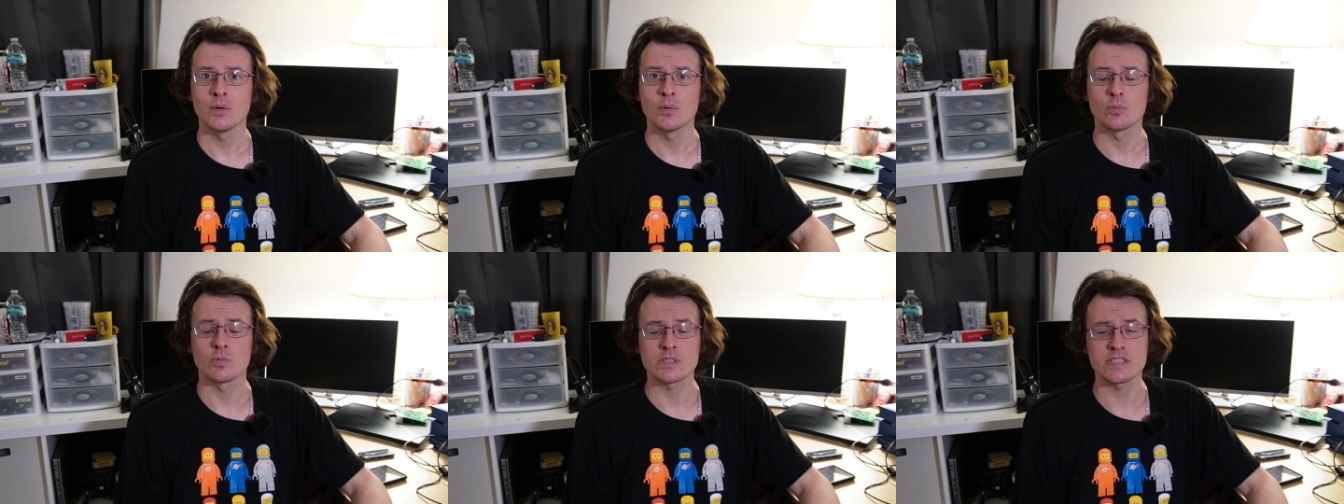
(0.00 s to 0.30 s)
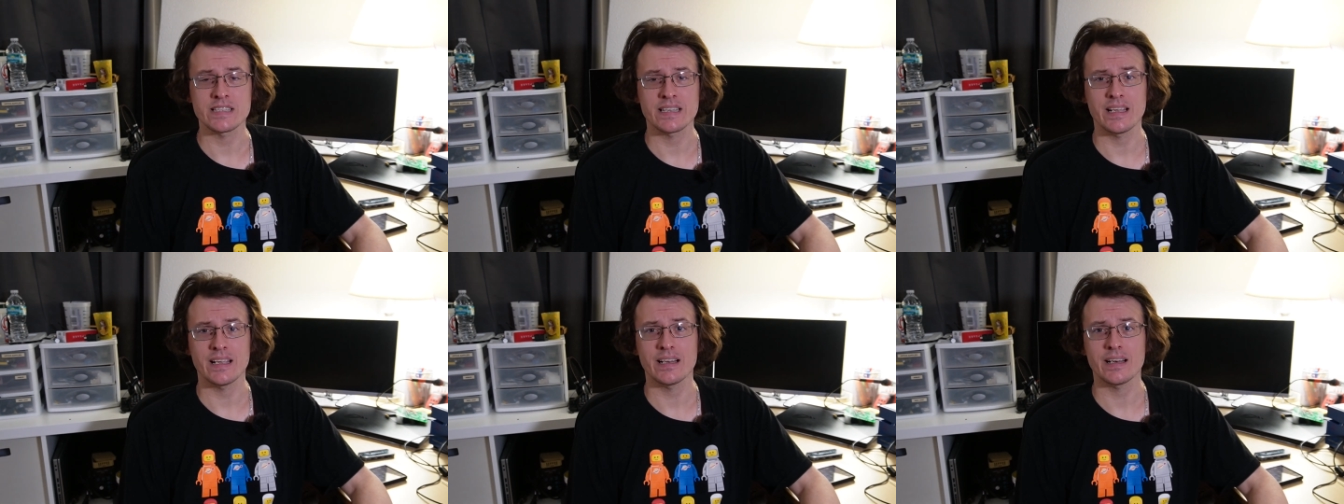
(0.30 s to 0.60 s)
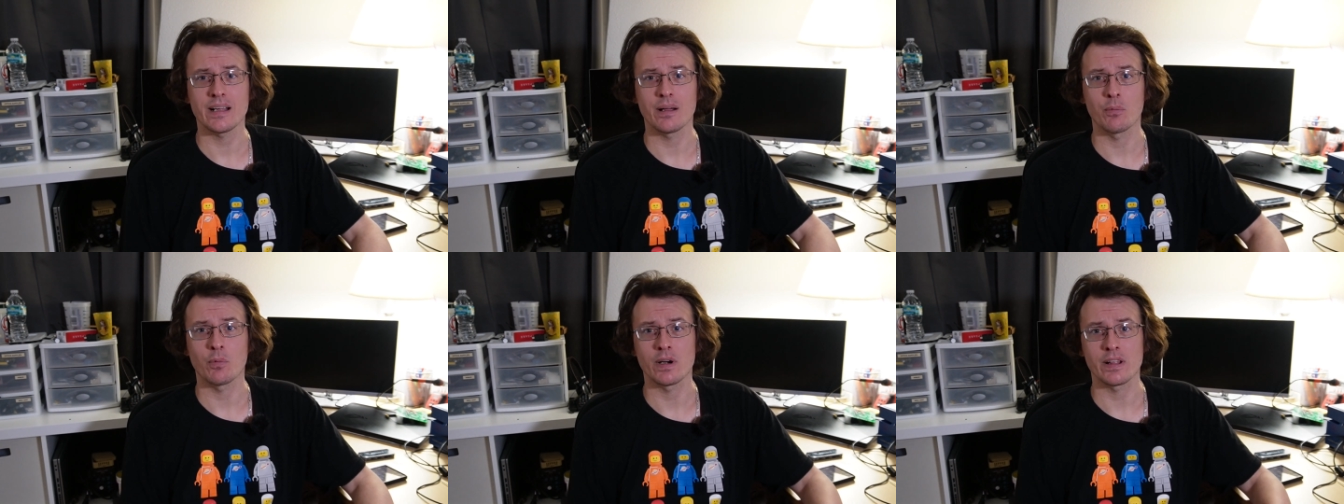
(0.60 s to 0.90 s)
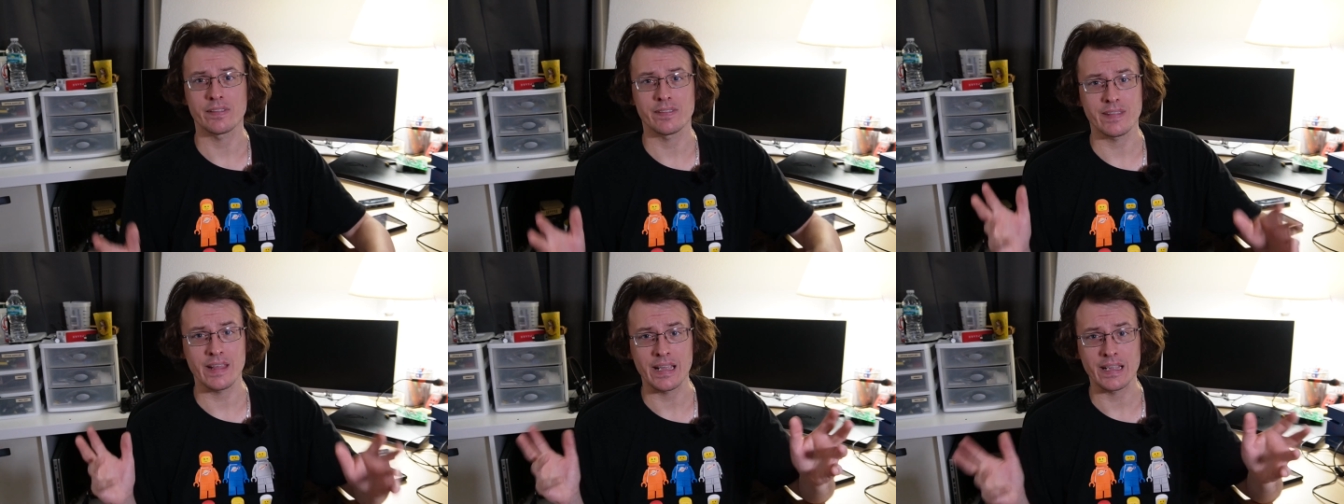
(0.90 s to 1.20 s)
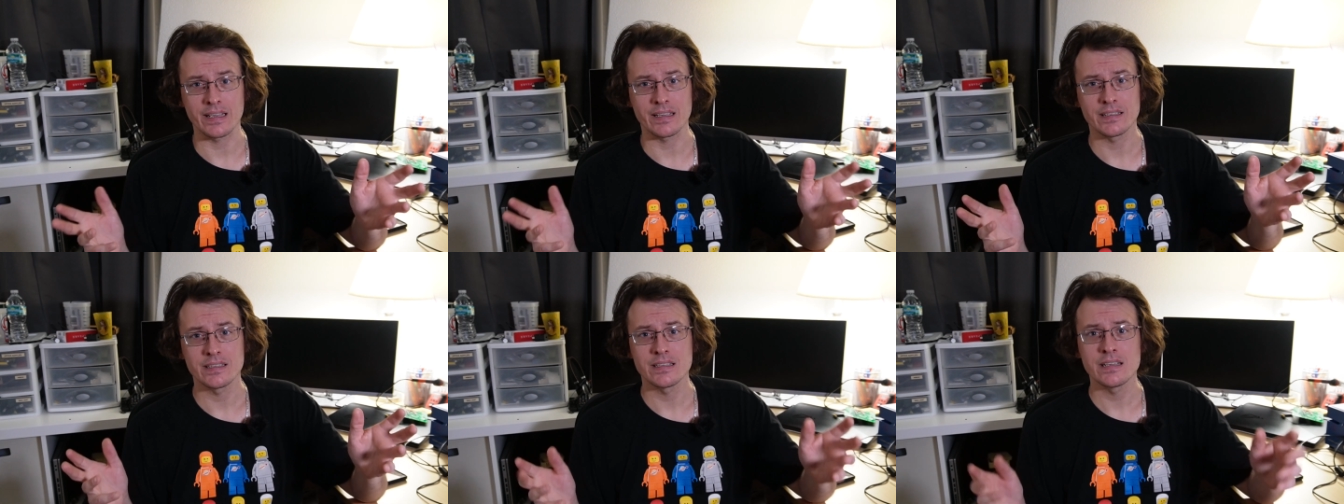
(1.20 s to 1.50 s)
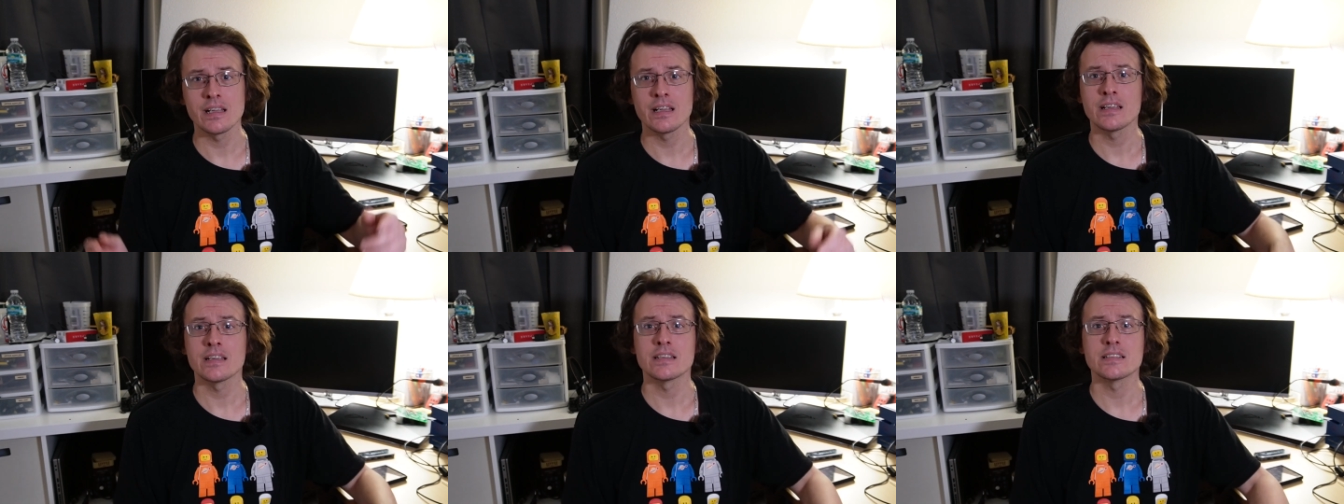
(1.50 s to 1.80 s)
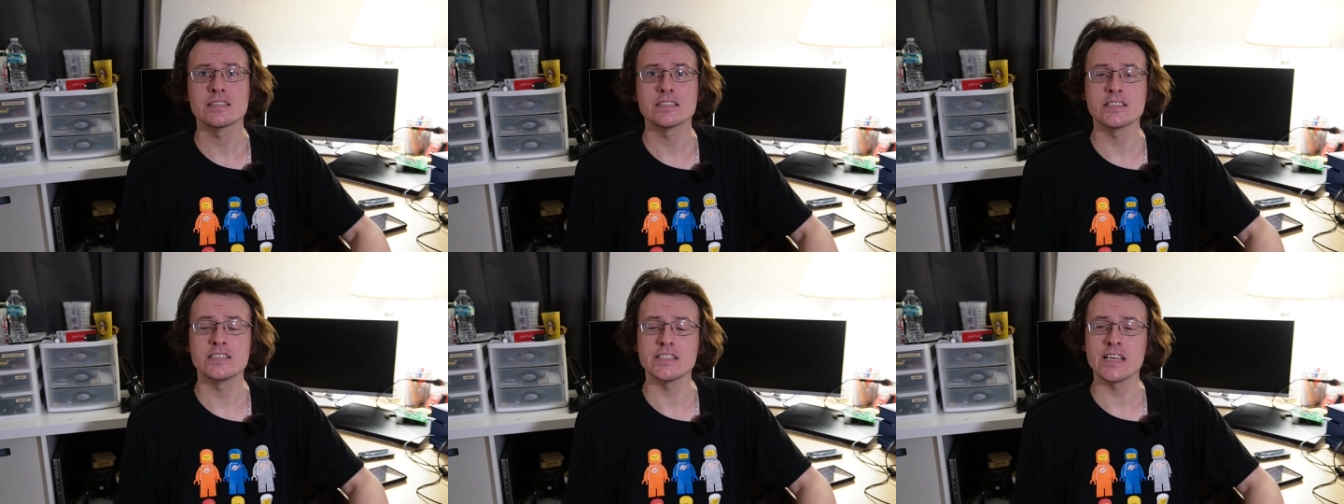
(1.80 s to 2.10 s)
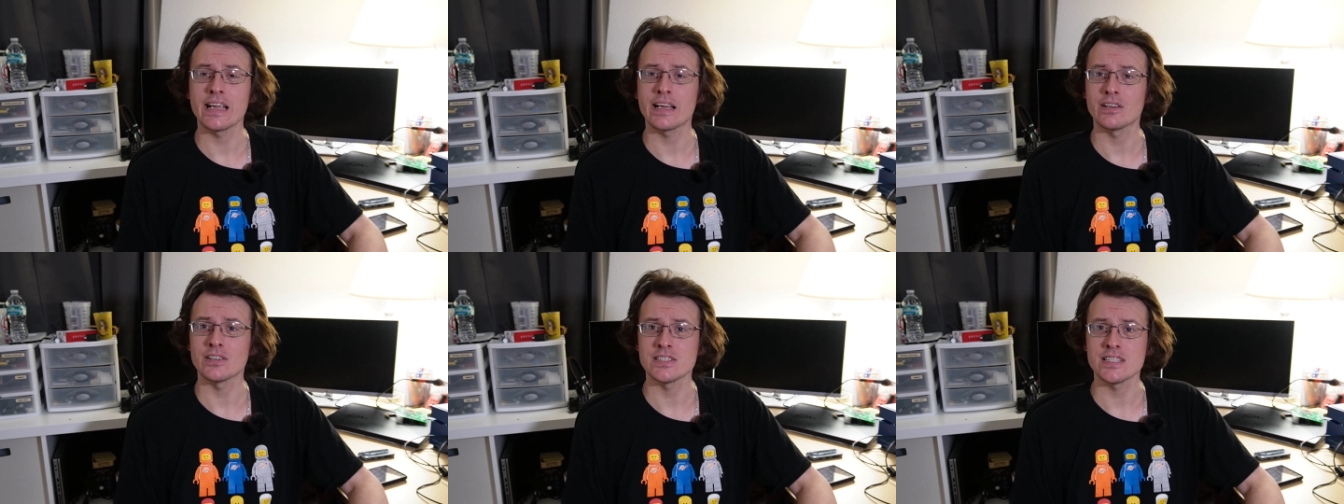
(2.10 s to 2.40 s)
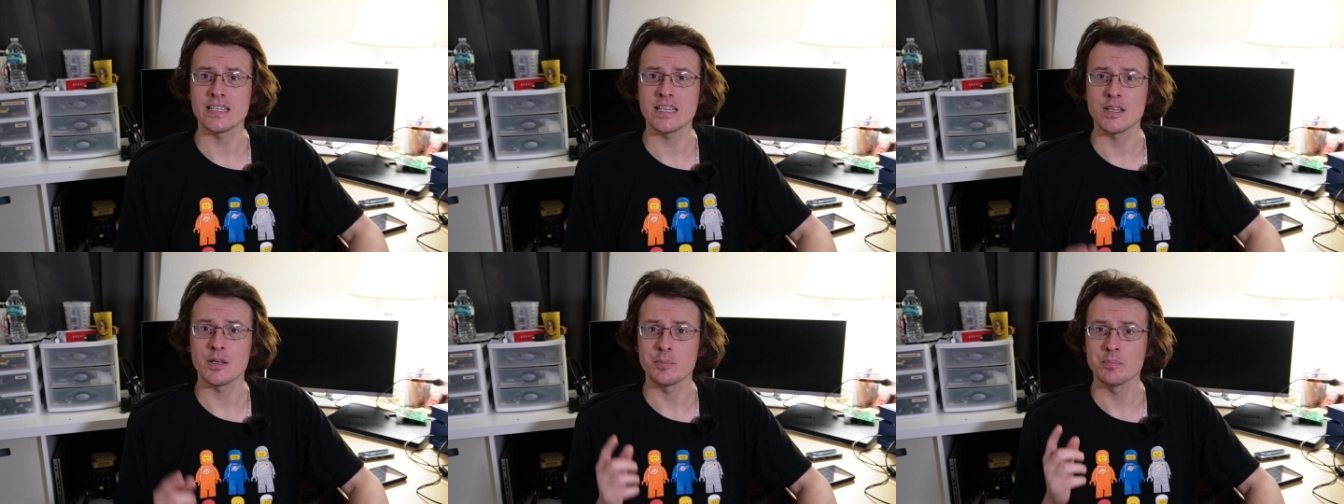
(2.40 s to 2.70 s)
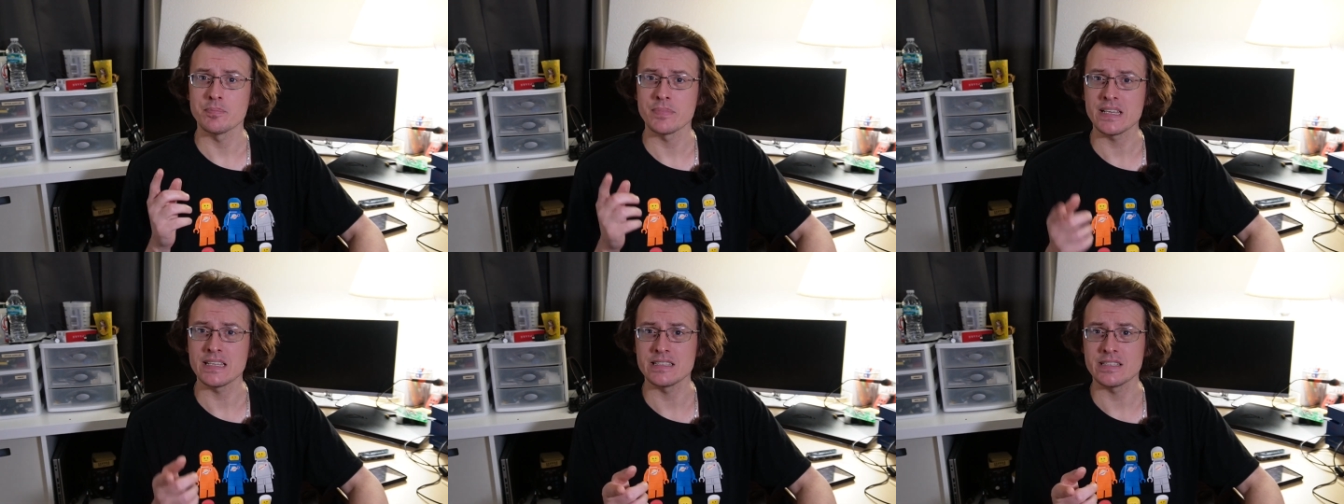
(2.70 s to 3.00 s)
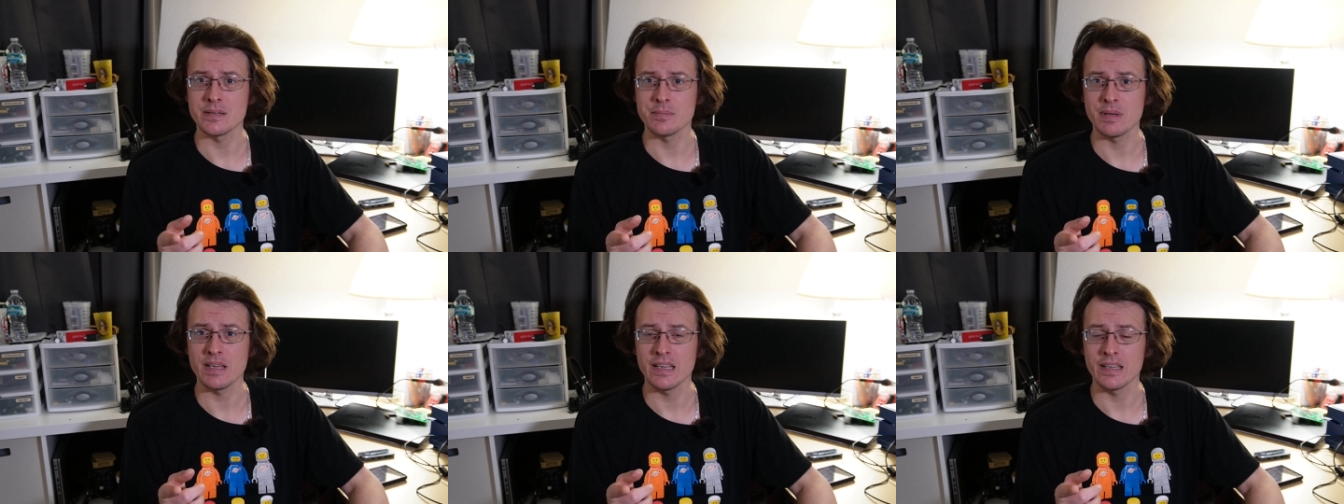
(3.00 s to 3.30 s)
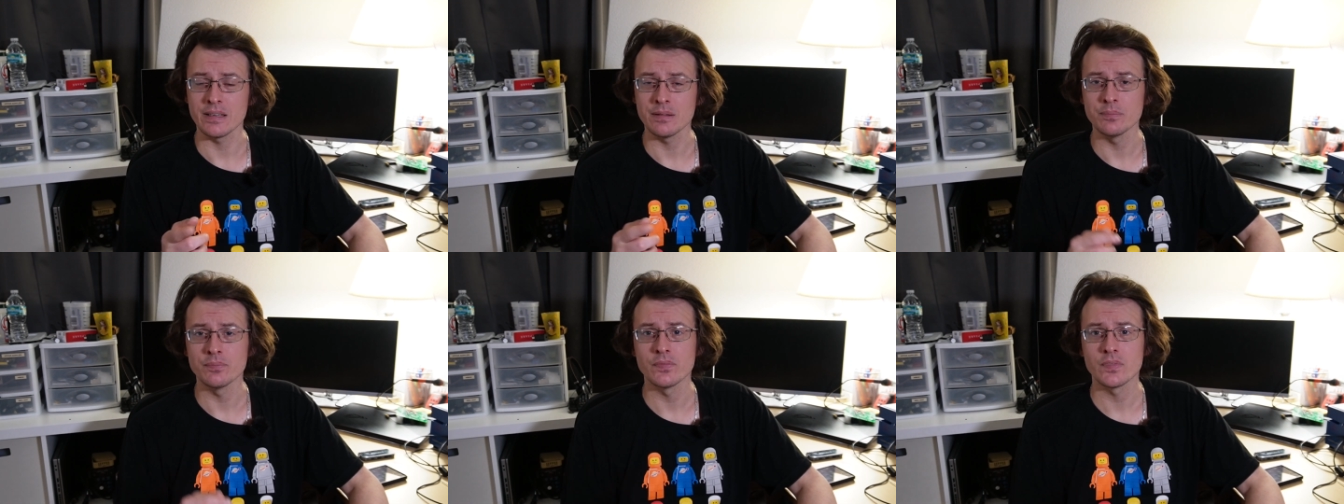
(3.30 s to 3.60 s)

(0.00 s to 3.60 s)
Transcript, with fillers: Once again, I want to thank J L C P C B